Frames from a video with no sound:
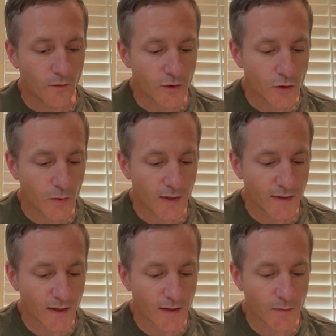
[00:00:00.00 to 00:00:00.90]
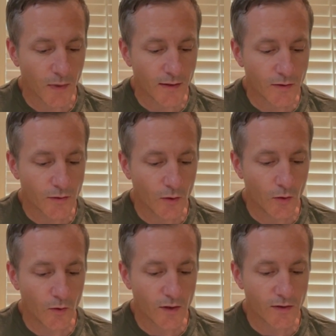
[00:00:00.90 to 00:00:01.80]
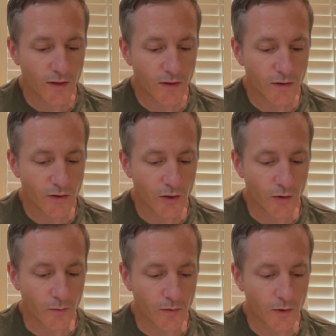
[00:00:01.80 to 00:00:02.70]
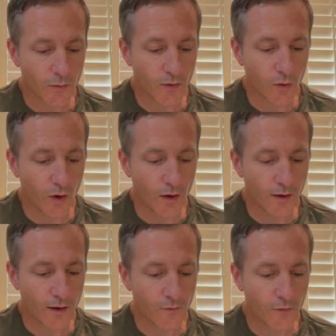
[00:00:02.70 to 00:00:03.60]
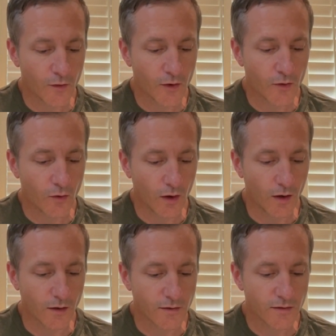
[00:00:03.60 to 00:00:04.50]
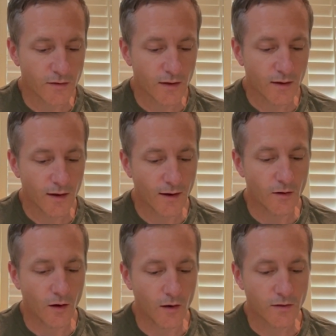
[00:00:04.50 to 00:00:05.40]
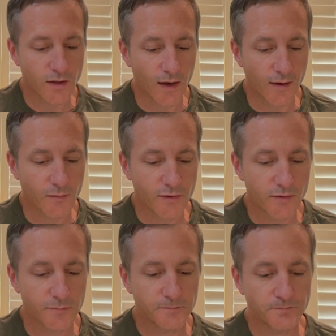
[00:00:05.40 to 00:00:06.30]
Verse 20 says, my soul is consumed with longing for your laws at all times.